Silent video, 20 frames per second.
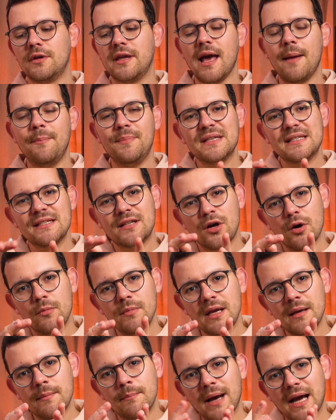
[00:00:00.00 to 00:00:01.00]
cap is
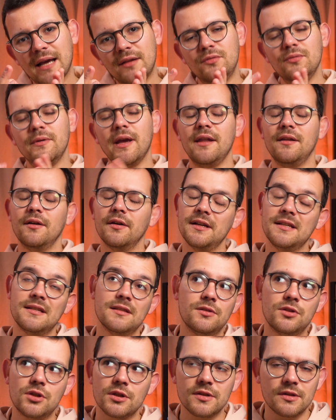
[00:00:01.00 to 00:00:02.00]
coming back together
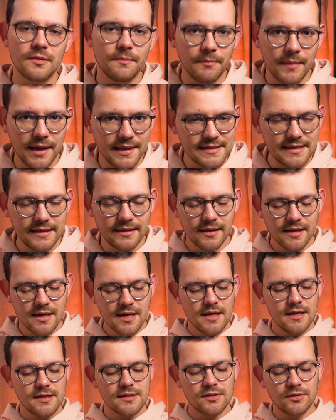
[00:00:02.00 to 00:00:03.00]
is just amazing.
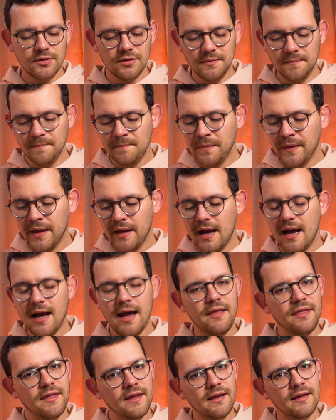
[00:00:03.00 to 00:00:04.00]
So
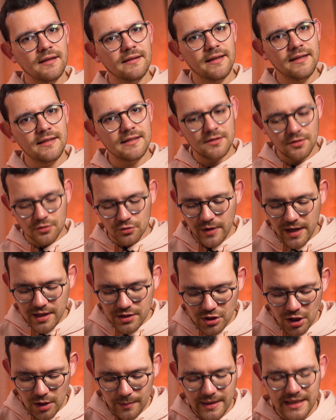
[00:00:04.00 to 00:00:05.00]
I think they did a great
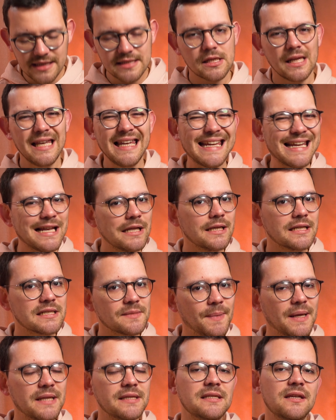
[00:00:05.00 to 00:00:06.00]
job. It's a little
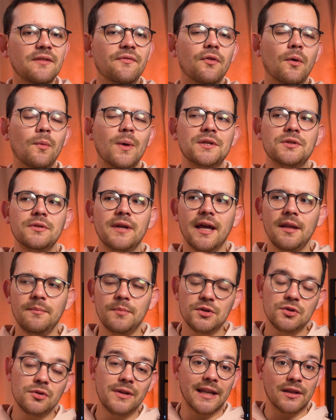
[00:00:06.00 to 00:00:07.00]
expensive for what you get,
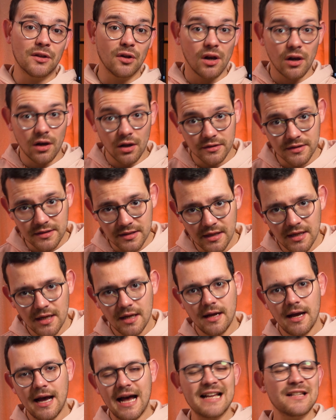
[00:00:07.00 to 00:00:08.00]
but you get a lot,
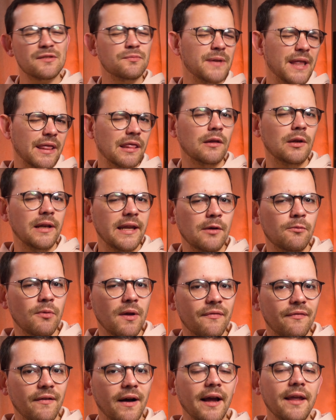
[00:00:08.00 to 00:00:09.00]
as with
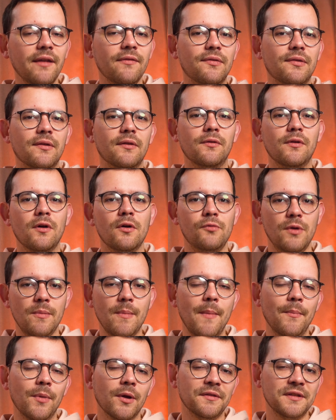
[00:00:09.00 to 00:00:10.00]
Liquify, if you
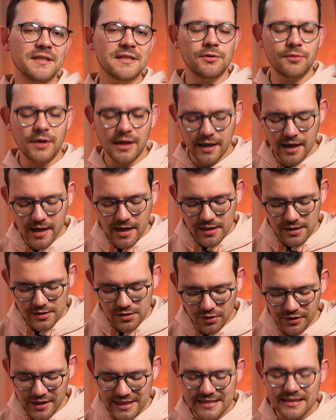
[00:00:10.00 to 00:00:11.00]
remember this trick.
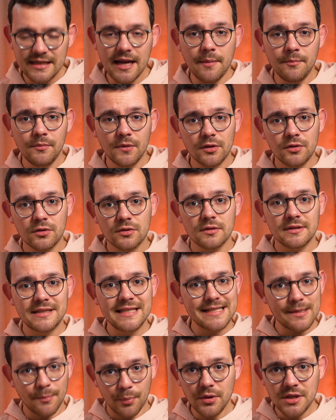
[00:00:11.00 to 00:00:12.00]
So honestly, I'm not
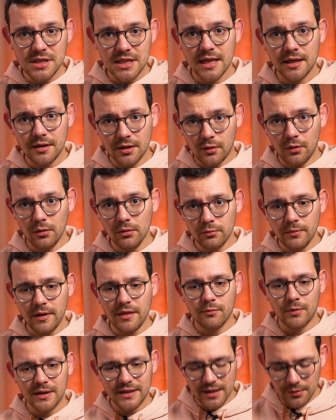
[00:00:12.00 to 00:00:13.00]
disappointed at all
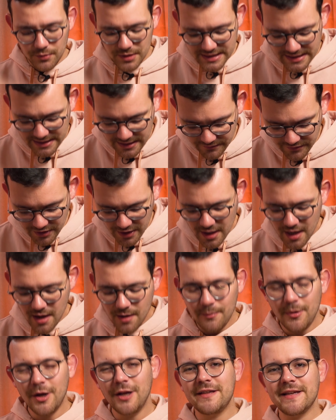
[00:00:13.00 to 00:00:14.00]
with what I received,
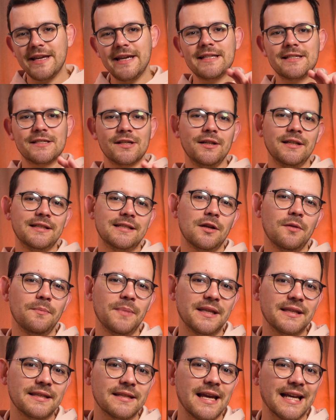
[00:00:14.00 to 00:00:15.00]
but it's a little
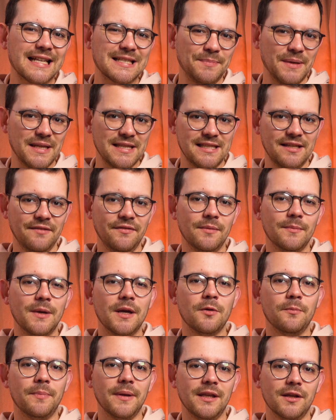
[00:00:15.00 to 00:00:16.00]
bit expensive in my
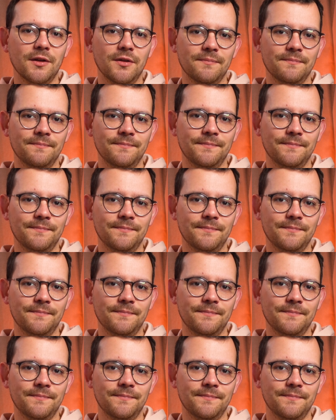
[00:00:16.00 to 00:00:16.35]
opinion.